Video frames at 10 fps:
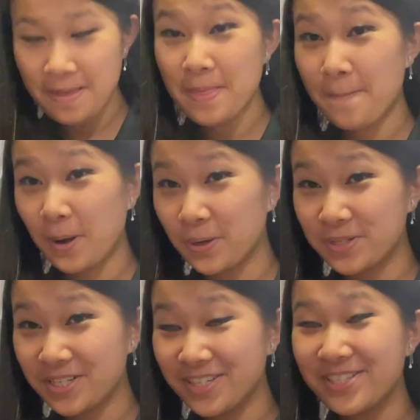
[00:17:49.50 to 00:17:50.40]
The
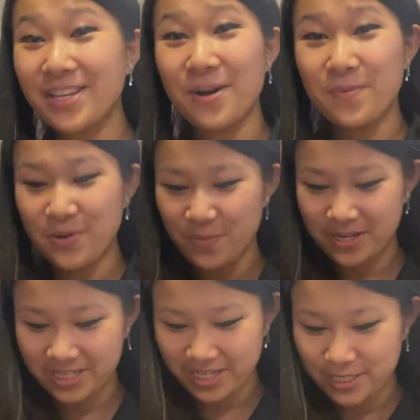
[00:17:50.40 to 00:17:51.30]
purchase that we
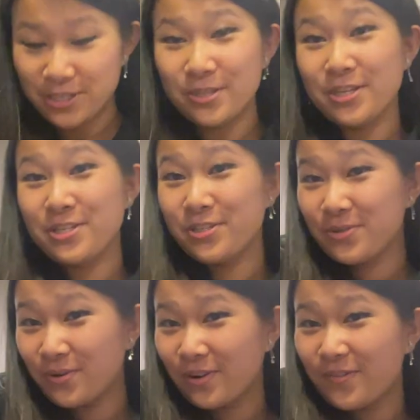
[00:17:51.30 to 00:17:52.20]
went into this
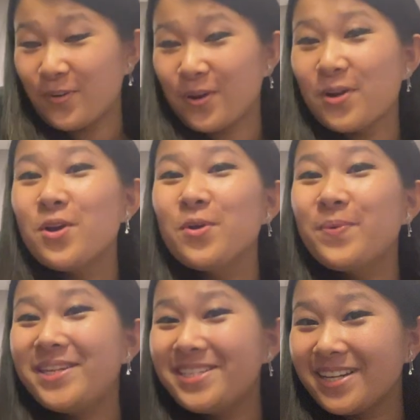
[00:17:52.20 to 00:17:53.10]
store for,
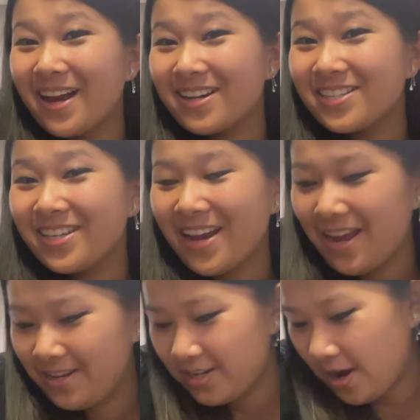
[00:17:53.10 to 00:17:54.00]
we did actually
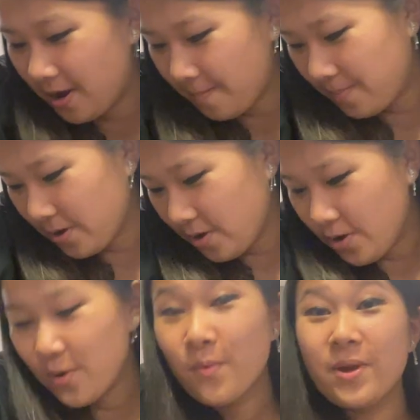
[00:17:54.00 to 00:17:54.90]
end up
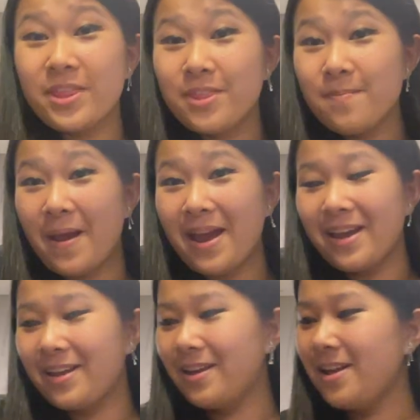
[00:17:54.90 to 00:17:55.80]
with the
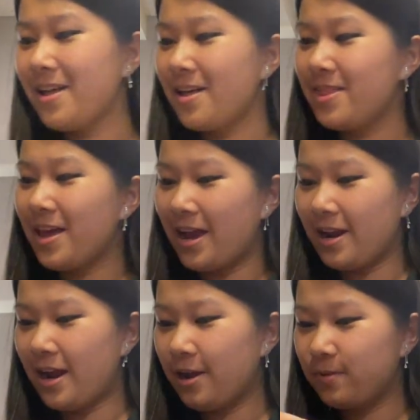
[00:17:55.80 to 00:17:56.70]
bag
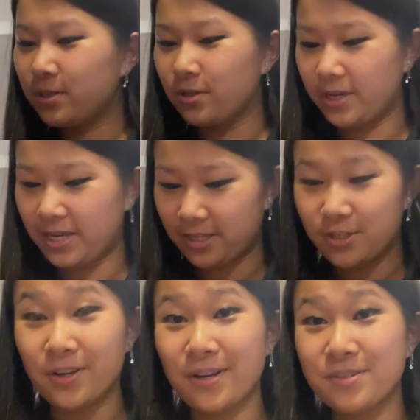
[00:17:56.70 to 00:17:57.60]
that I was looking at.
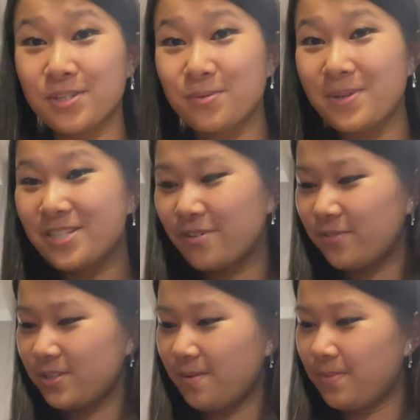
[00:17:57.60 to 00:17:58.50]
Sorry, I was just reaching
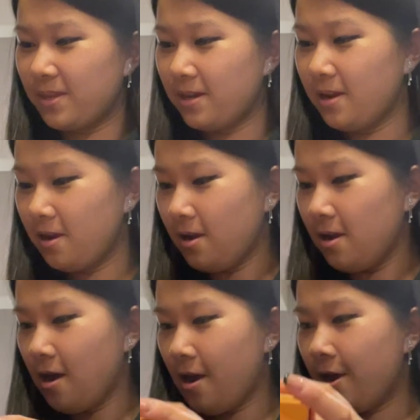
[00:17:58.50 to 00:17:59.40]
for
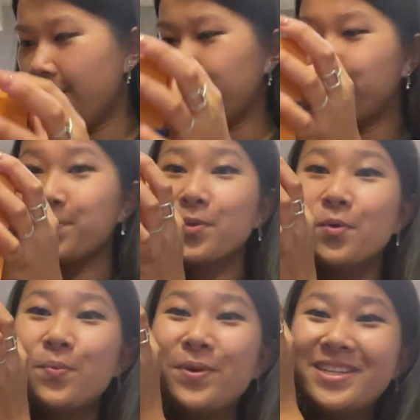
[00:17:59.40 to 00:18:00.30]
something.
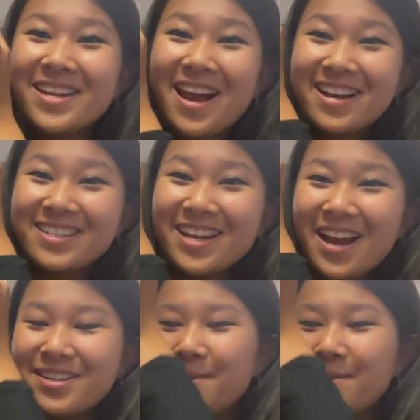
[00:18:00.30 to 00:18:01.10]
We did actually end